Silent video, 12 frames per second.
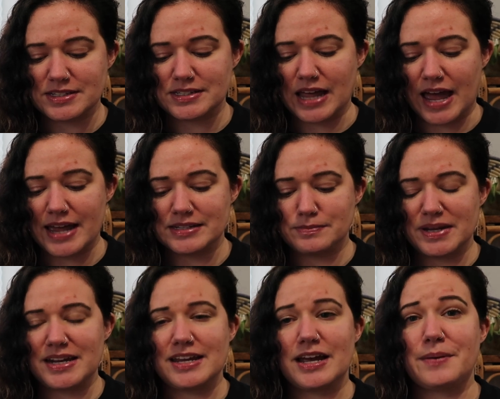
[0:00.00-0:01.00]
size
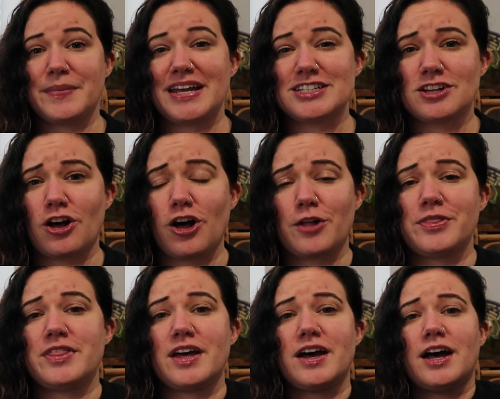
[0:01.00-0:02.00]
medium. It's
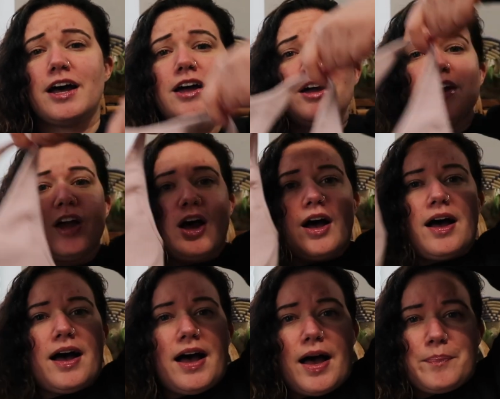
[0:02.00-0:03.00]
called the
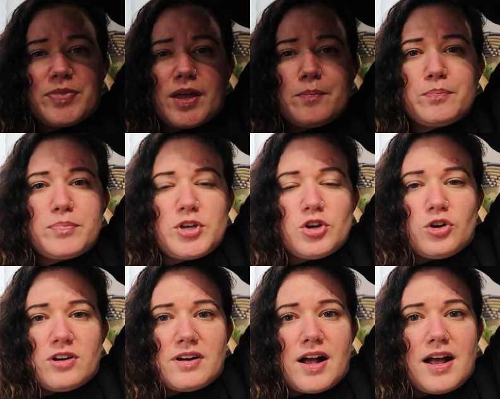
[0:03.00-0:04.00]

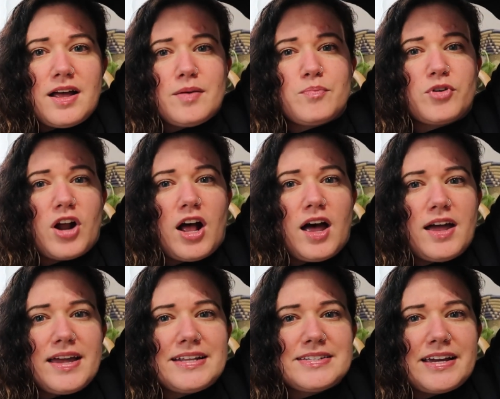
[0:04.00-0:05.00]
Pura
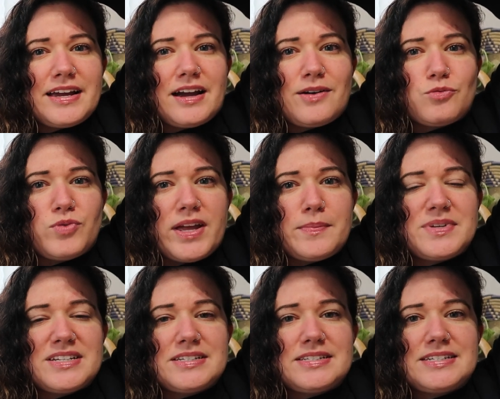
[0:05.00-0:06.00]
bra. It's like a
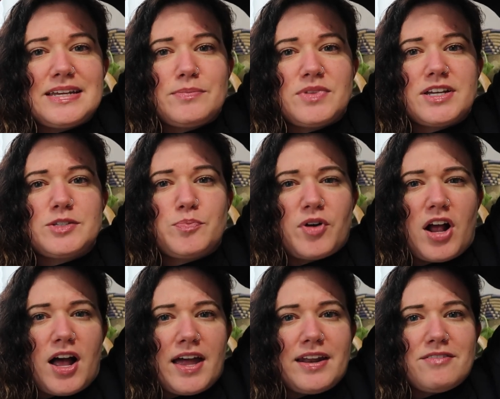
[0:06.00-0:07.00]
ribbed seamless
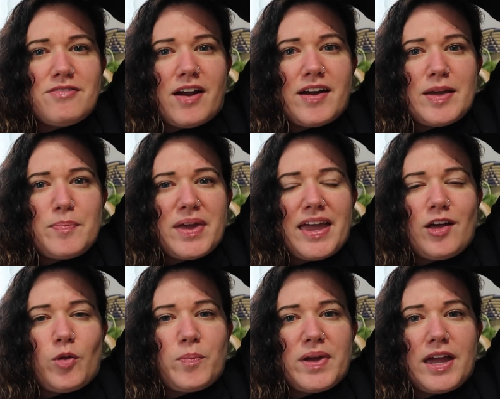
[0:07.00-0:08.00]
bra in a very
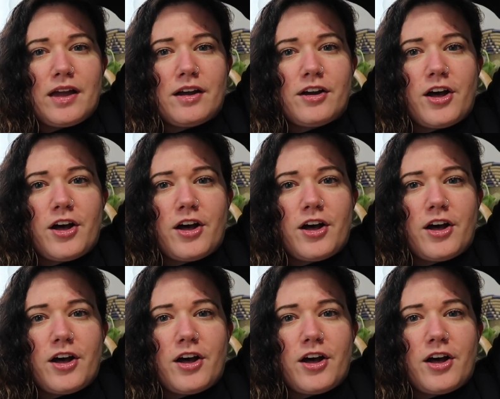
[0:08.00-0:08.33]
pale pink